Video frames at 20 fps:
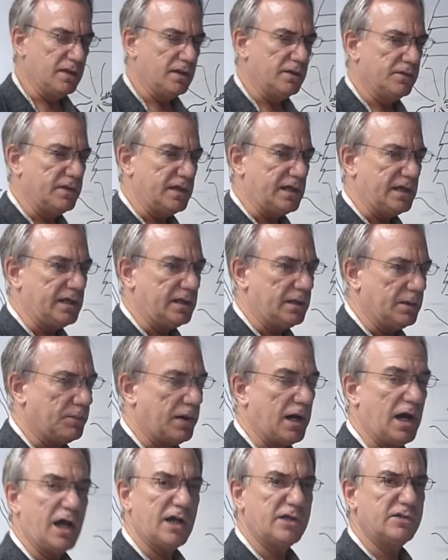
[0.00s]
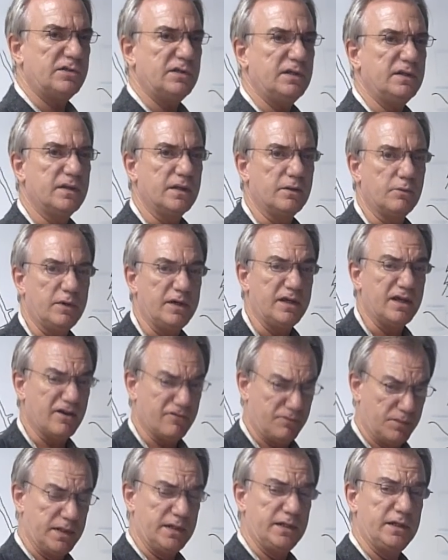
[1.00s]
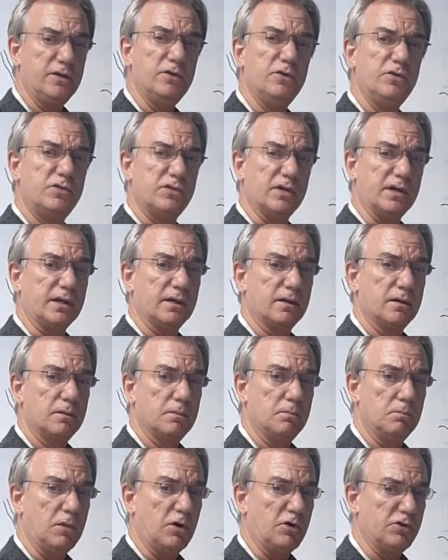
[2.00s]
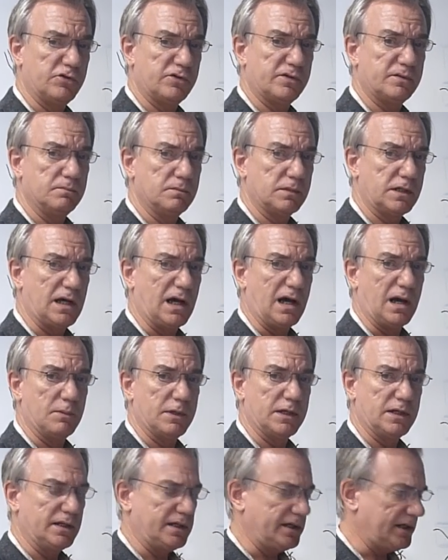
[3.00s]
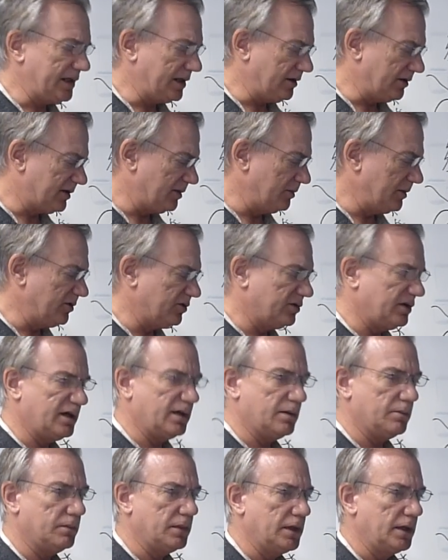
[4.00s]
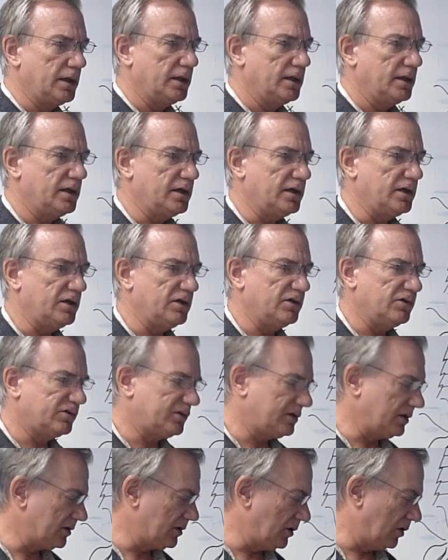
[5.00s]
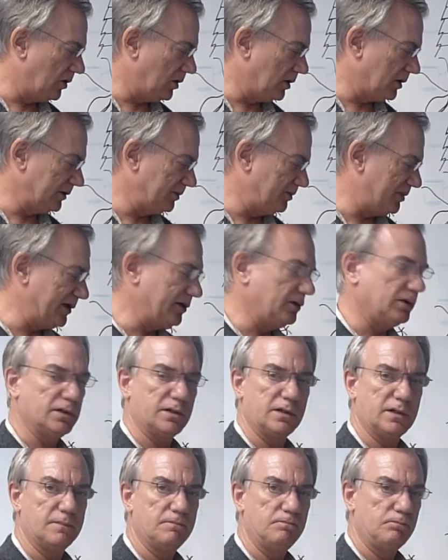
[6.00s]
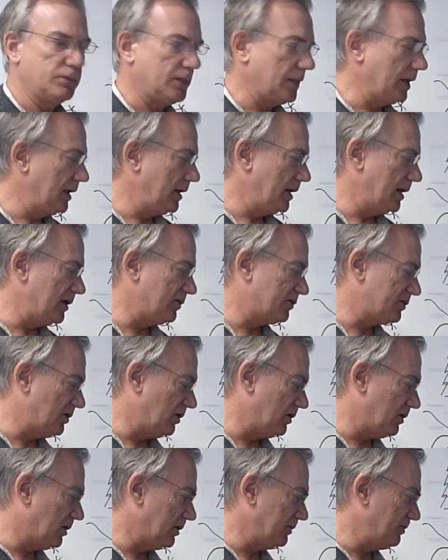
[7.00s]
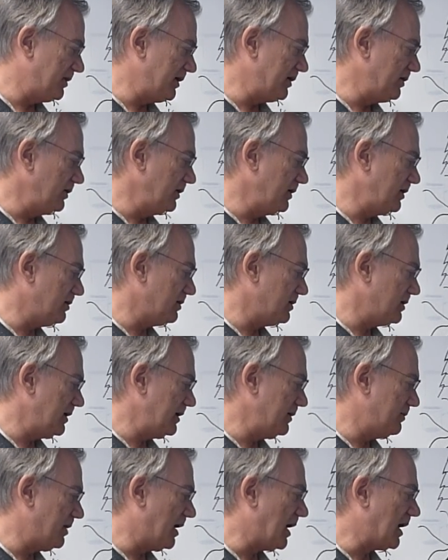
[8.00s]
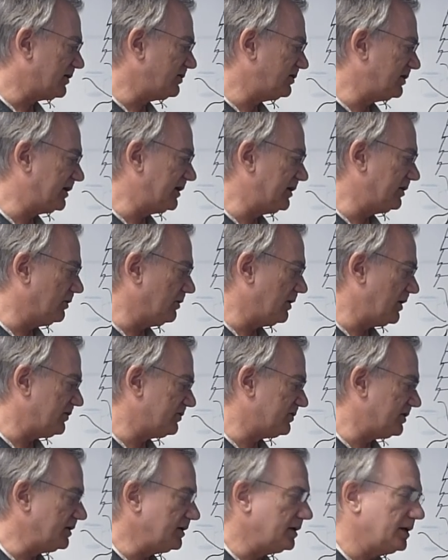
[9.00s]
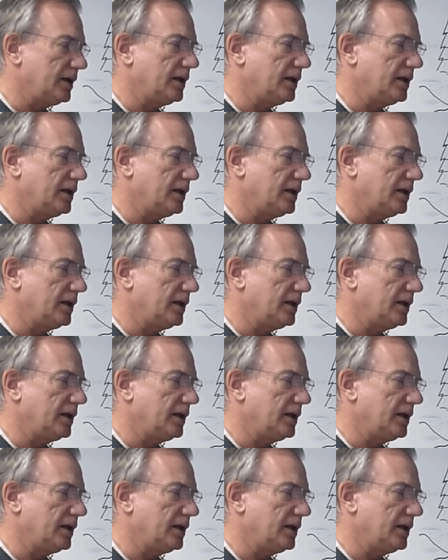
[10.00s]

the epoxy that we have been using most commonly here at the museum is called Buehler. And it's called Buehler Cure resin.